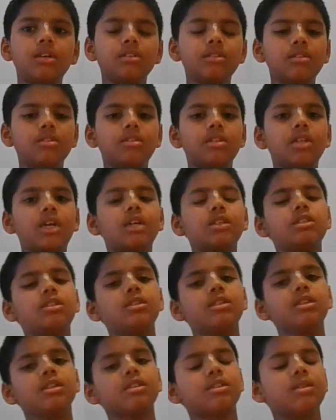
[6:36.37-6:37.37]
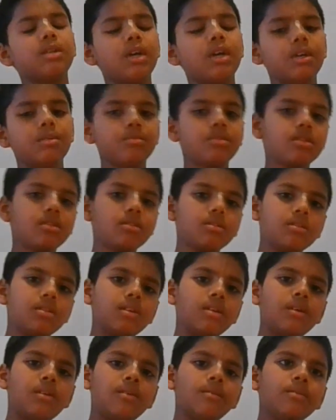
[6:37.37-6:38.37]
So that's 6 times
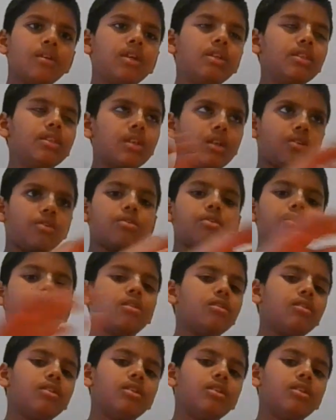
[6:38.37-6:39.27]
in the whole